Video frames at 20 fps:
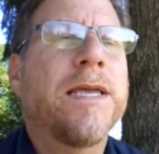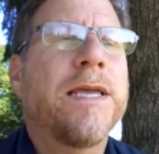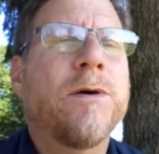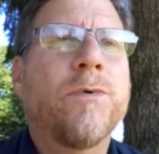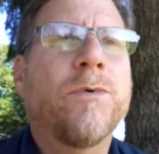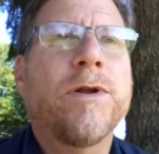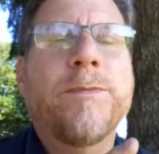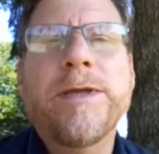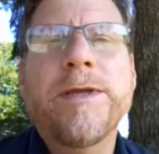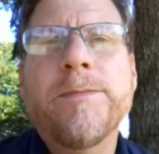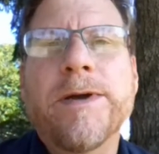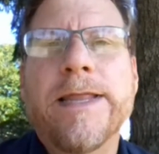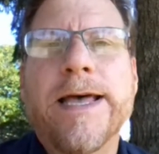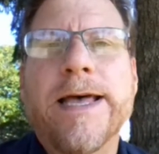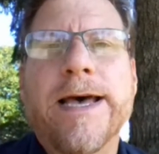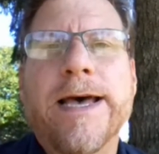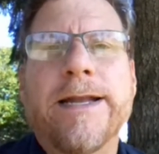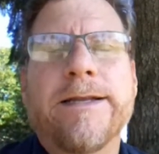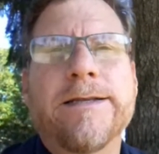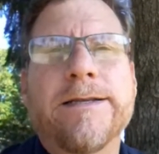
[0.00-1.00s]
And what I mean by
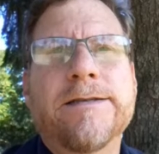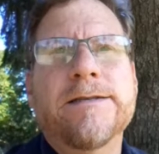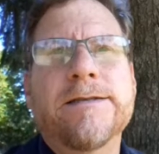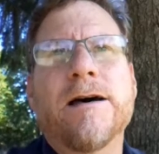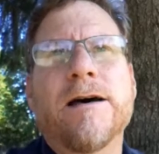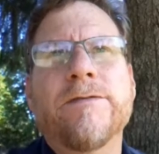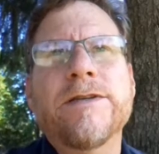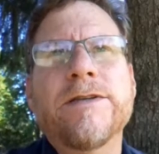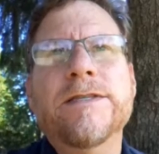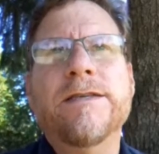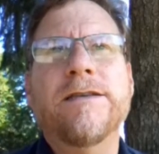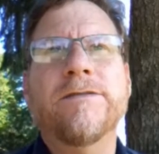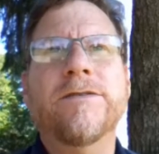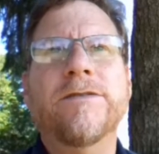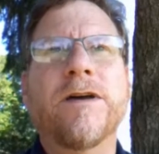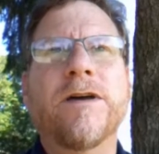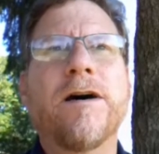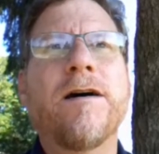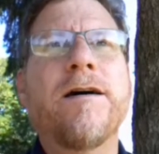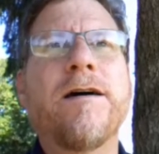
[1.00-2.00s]
that is, obviously,
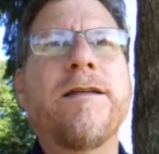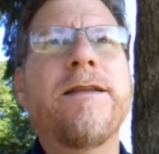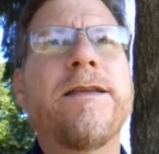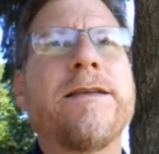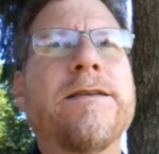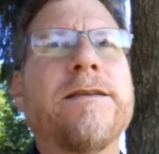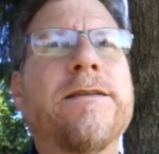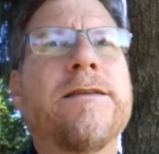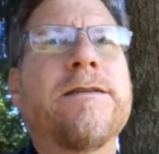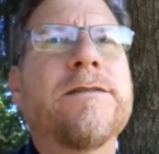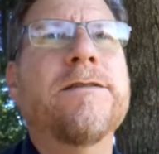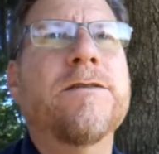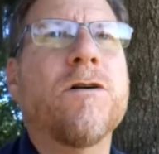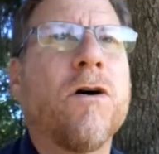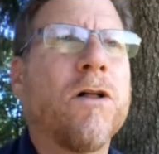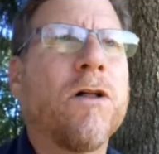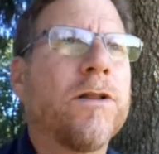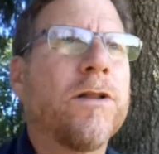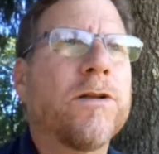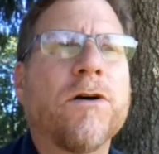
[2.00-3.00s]
if God is
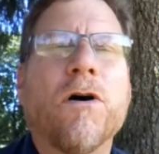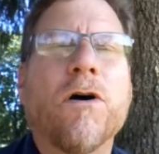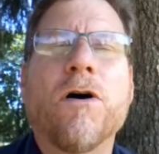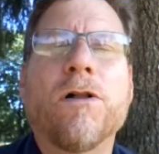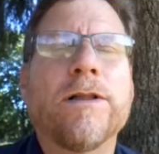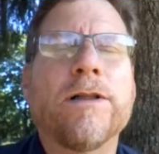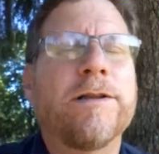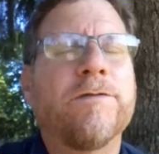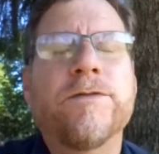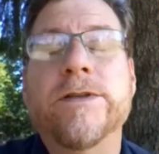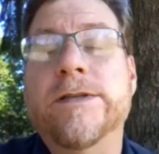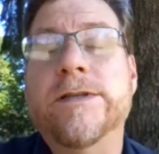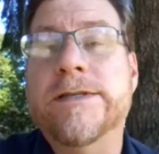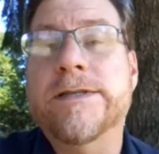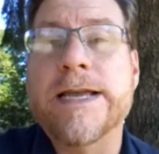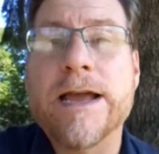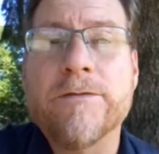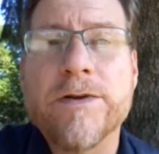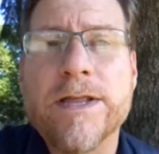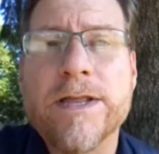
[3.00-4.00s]
all in all and fills
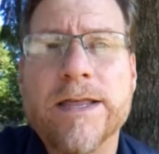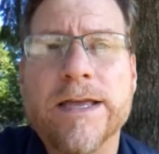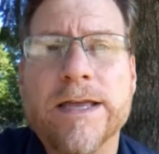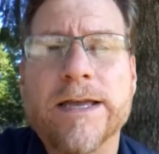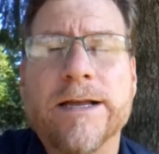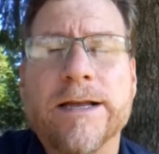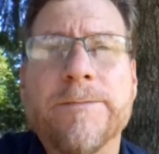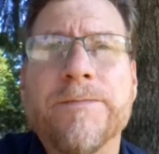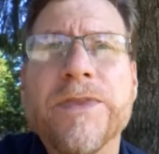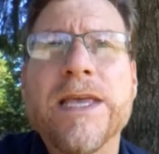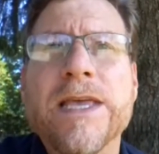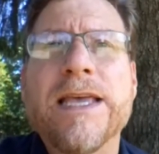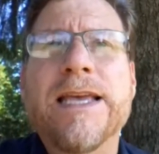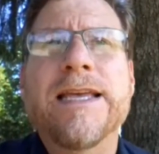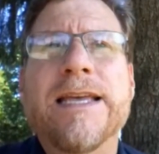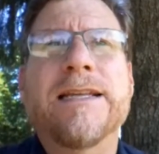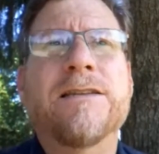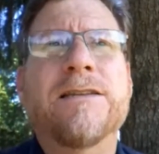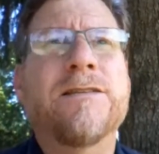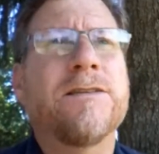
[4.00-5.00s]
everything,
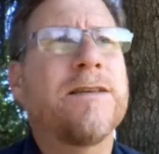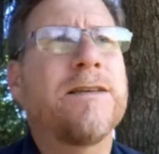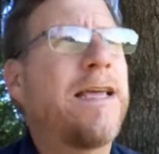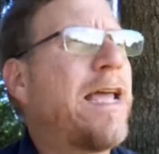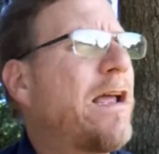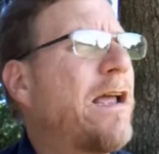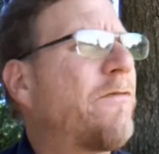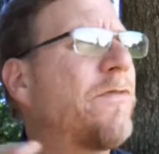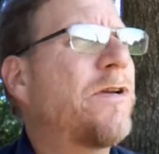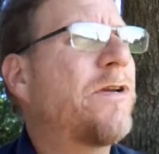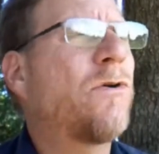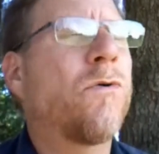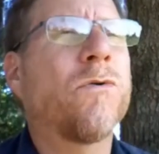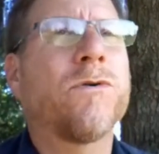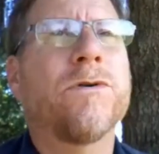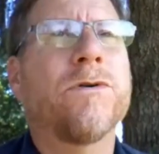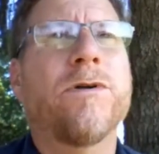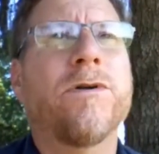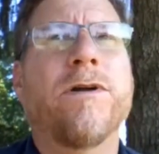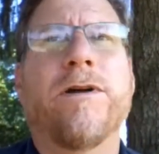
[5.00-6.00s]
to every
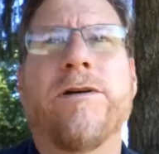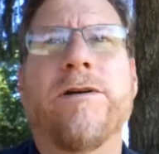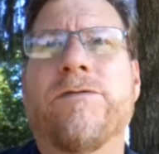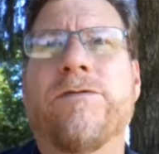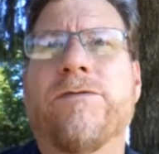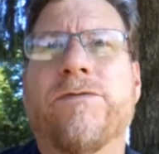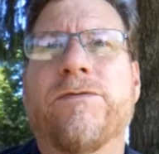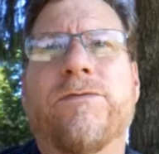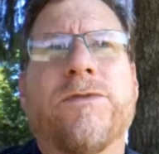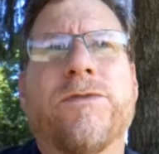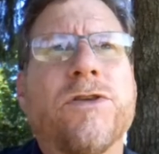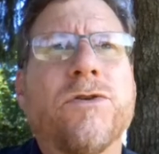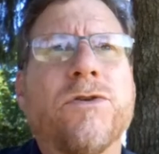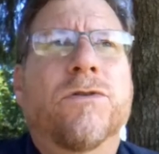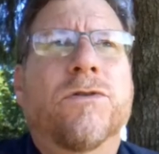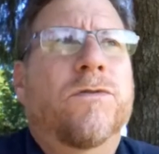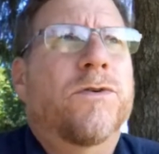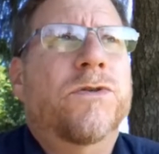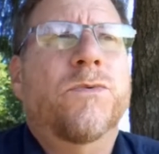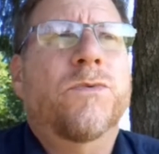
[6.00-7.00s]
corner of the
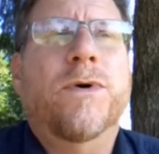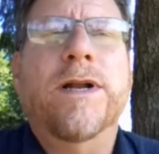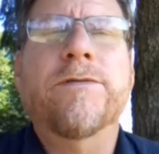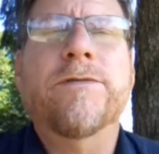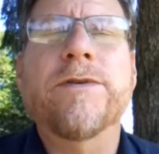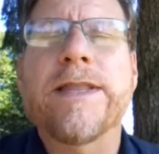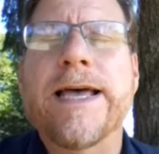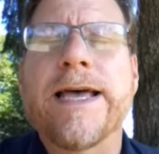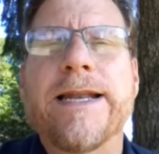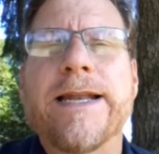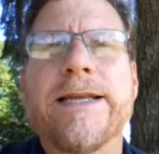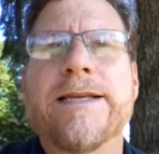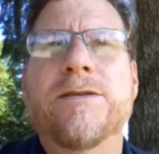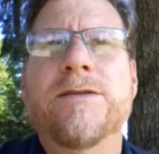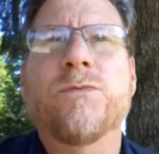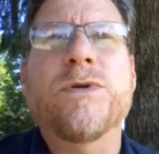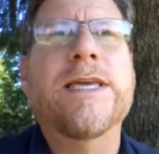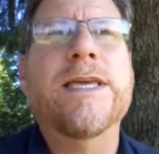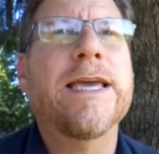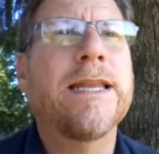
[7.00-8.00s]
universe, whatever that
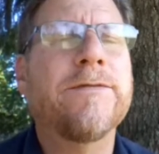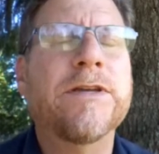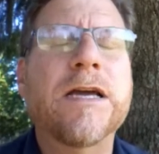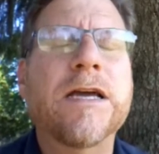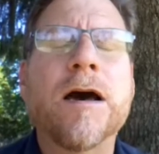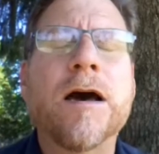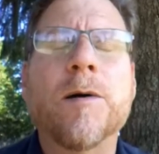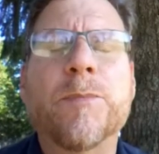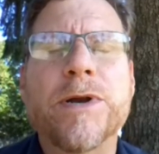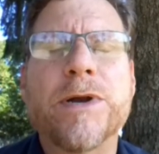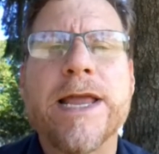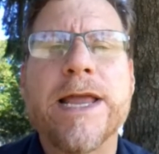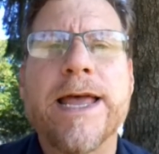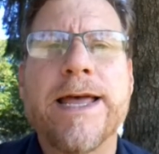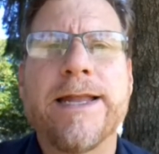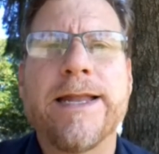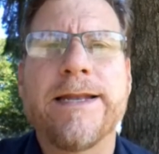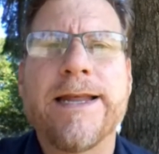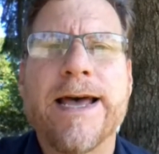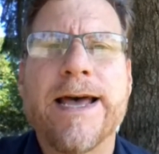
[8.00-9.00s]
is, we can't even
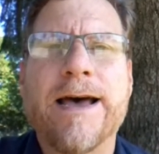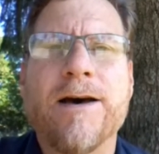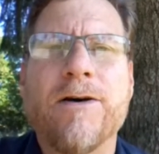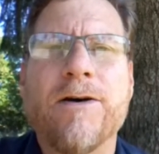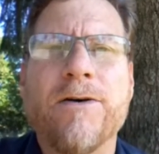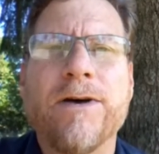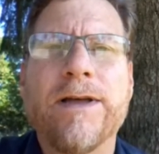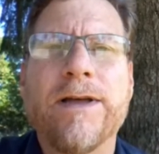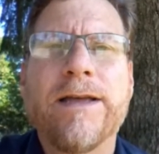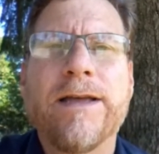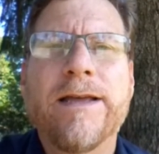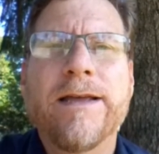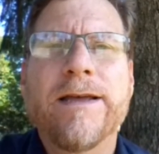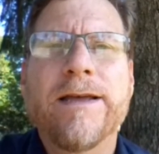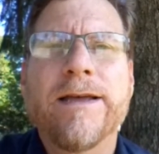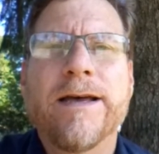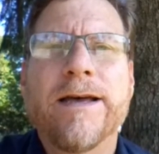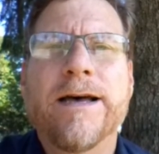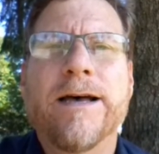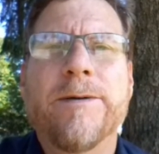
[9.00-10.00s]
comprehend how
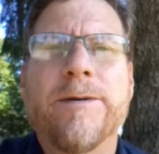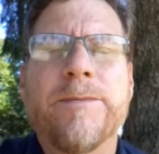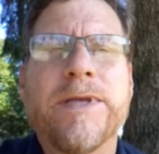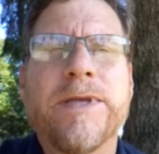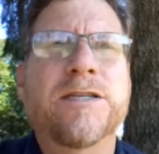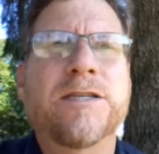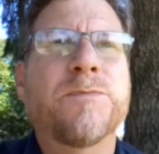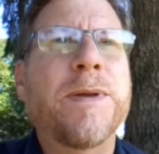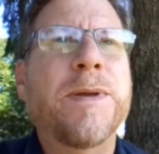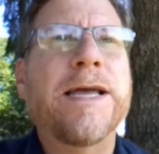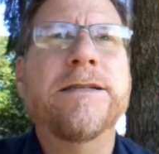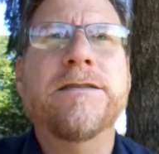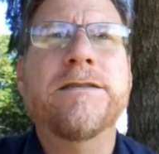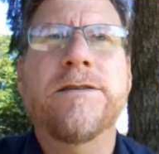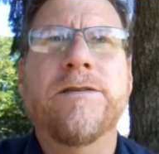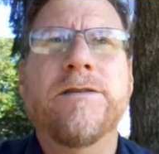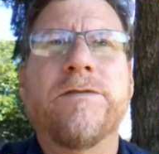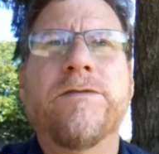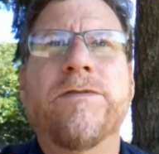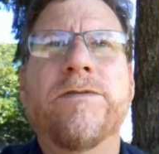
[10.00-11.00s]

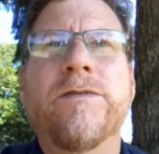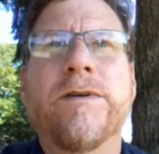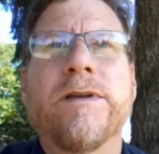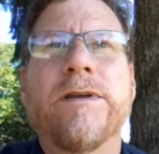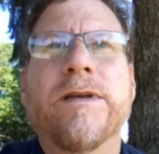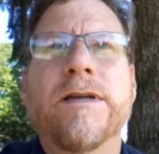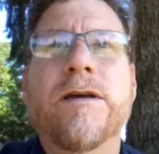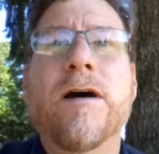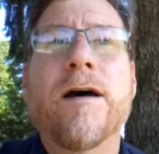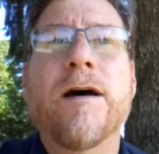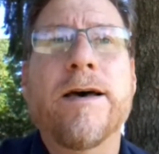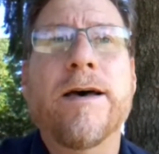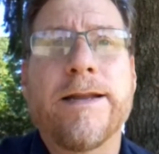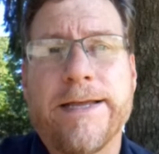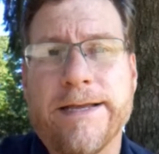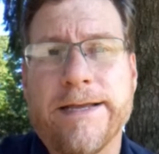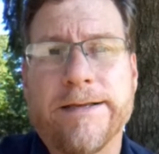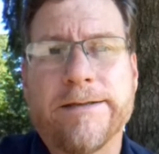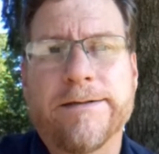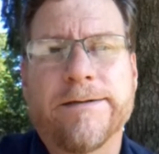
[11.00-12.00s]
expansive God
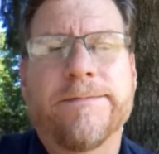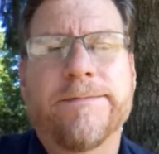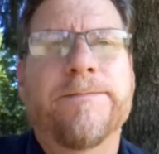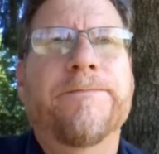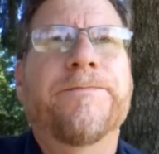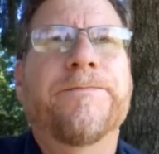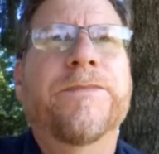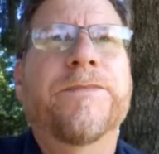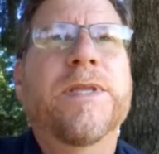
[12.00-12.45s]
is.